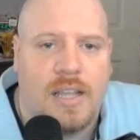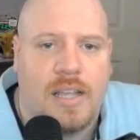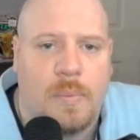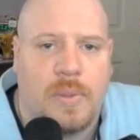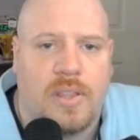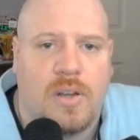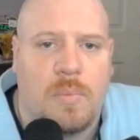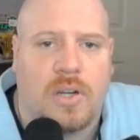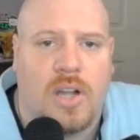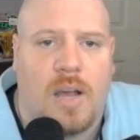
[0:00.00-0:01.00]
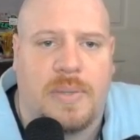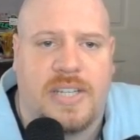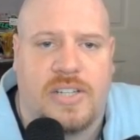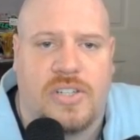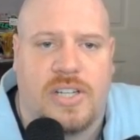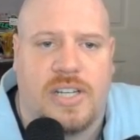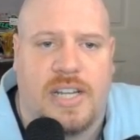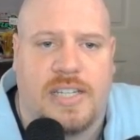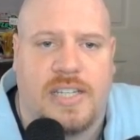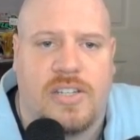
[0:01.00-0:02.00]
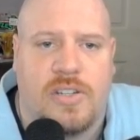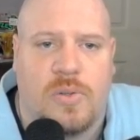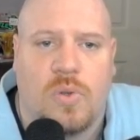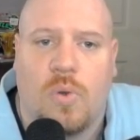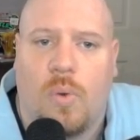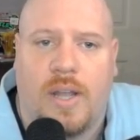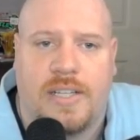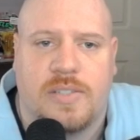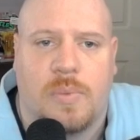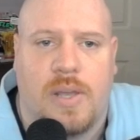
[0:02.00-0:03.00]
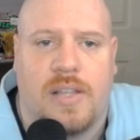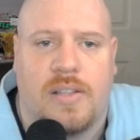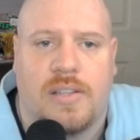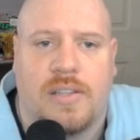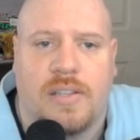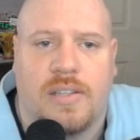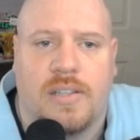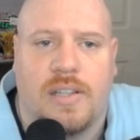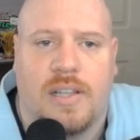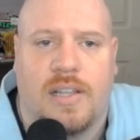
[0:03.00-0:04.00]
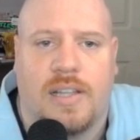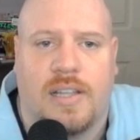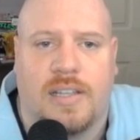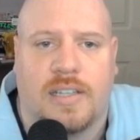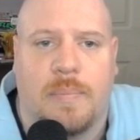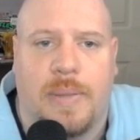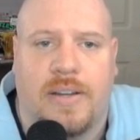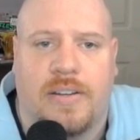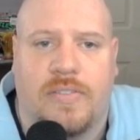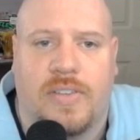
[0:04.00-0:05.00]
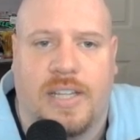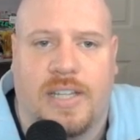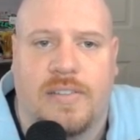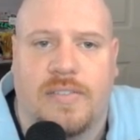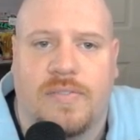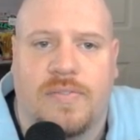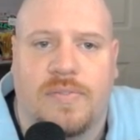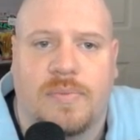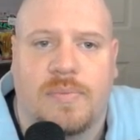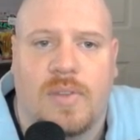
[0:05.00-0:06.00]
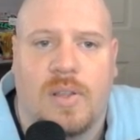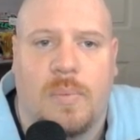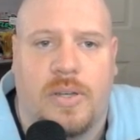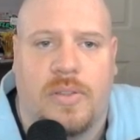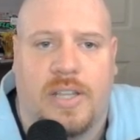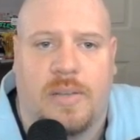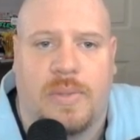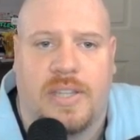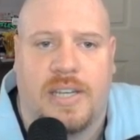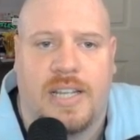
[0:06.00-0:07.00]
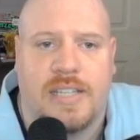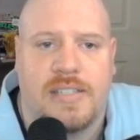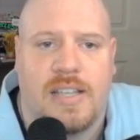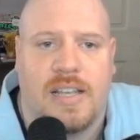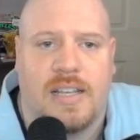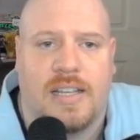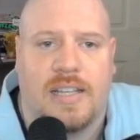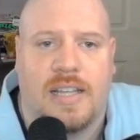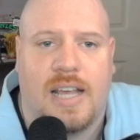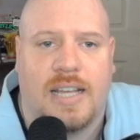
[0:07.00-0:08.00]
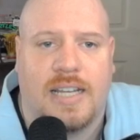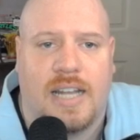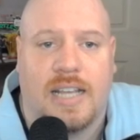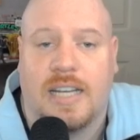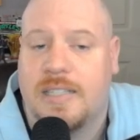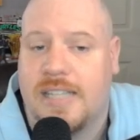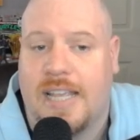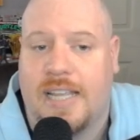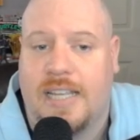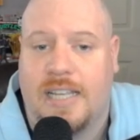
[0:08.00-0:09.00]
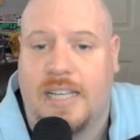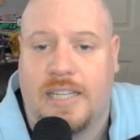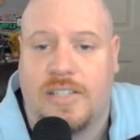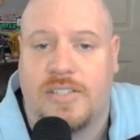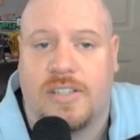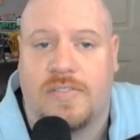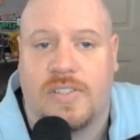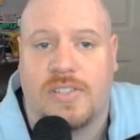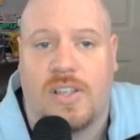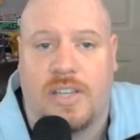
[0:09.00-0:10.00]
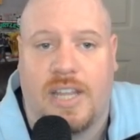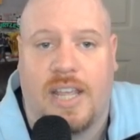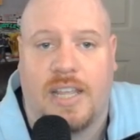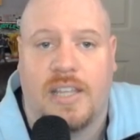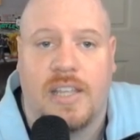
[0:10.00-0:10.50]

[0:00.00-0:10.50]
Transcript: with a little more competition, it didn't do quite as well comparatively when you think with the NES. I'm gonna say it deserves a solid A.